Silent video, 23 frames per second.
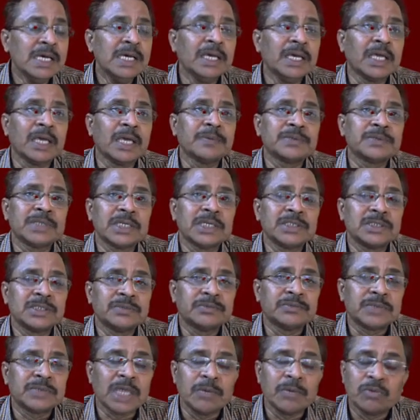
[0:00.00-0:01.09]
If such
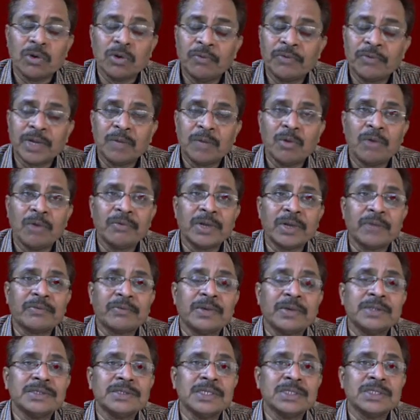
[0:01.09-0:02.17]
type of frame of
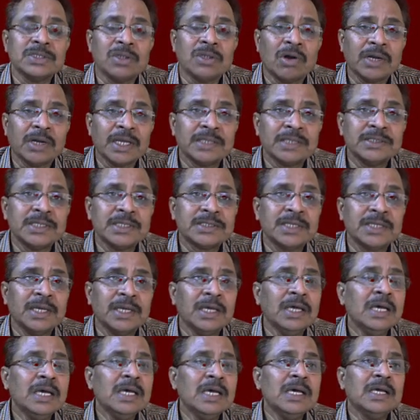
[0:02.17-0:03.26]
reference is not
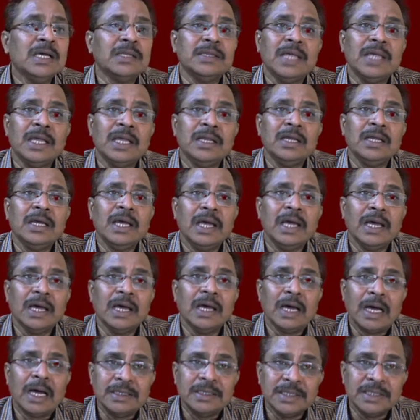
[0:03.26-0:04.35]
existing, then
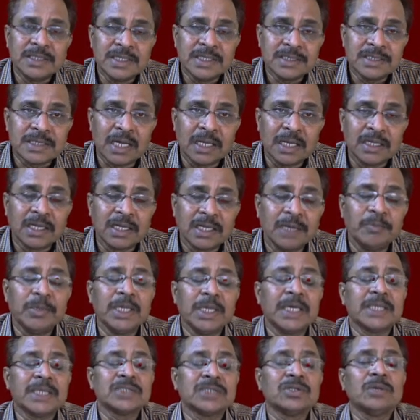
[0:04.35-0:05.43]
this is another
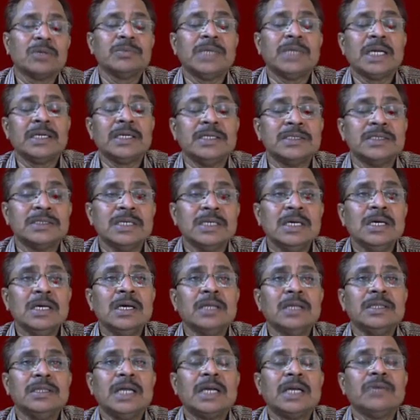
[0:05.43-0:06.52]
implication of that, is
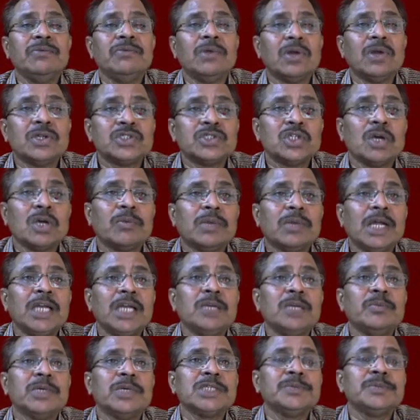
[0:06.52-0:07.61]
that velocity of light
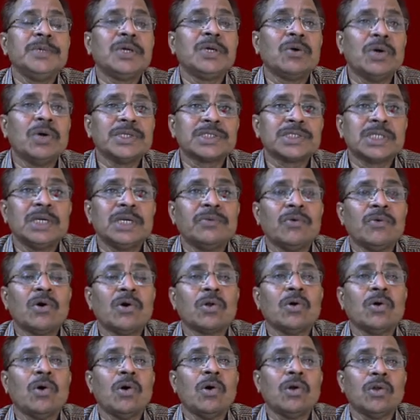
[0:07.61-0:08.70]
must be constant for
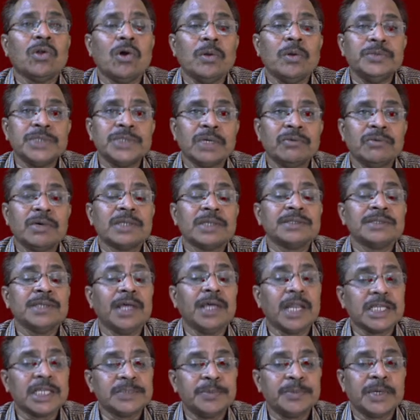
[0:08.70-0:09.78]
all observers
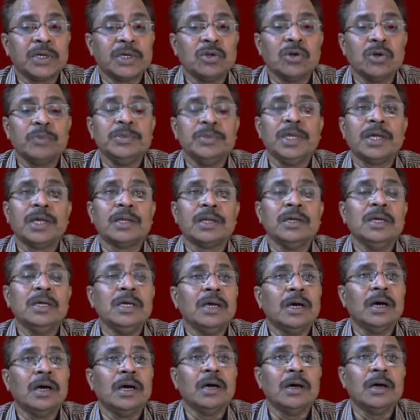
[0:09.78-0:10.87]
irrespective of
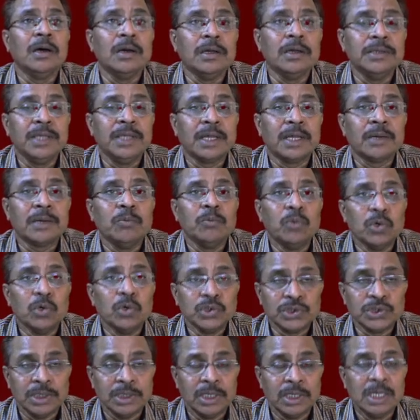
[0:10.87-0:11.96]
their
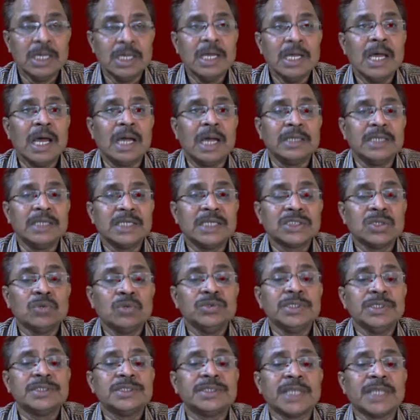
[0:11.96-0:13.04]
motion. And that's how
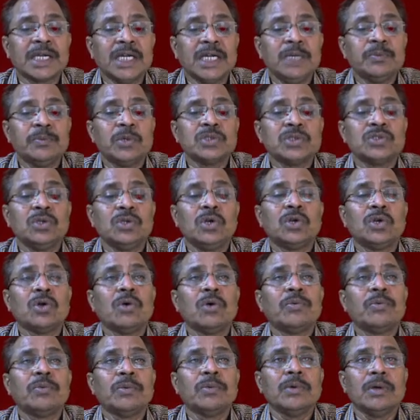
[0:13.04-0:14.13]
this second postulate
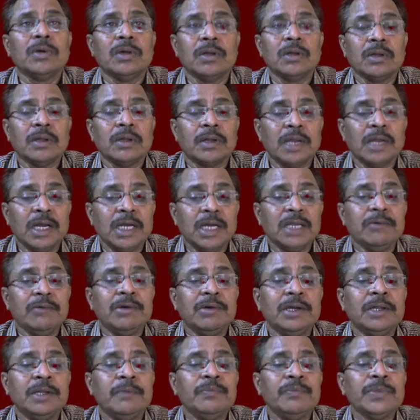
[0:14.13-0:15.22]
of
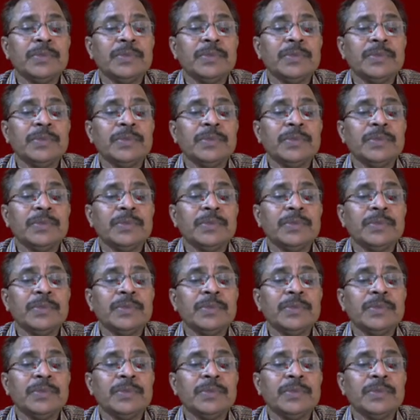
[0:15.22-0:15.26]
relativity